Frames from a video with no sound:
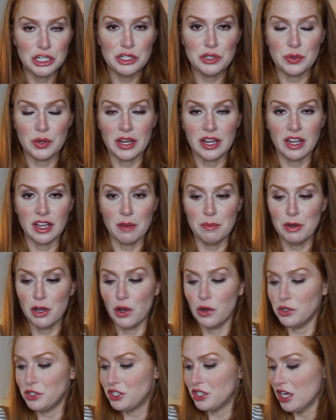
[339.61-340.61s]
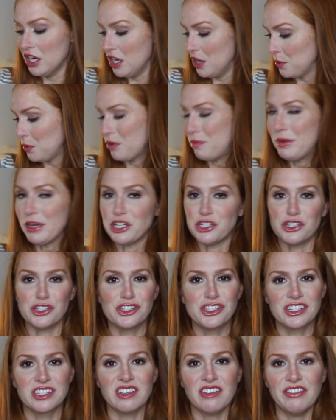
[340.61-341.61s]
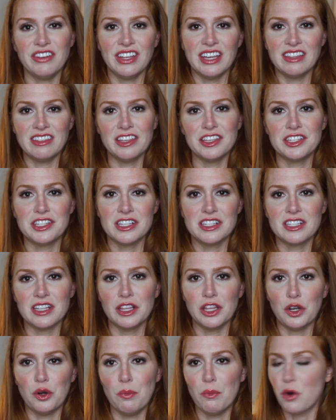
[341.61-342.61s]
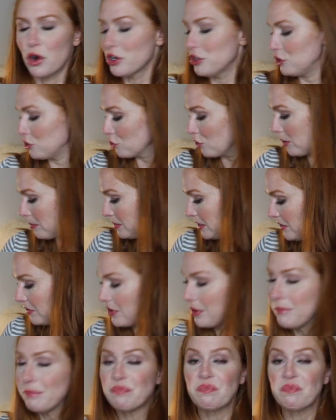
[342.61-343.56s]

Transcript: doing a post with pictures, because I feel like this is a little more descriptive.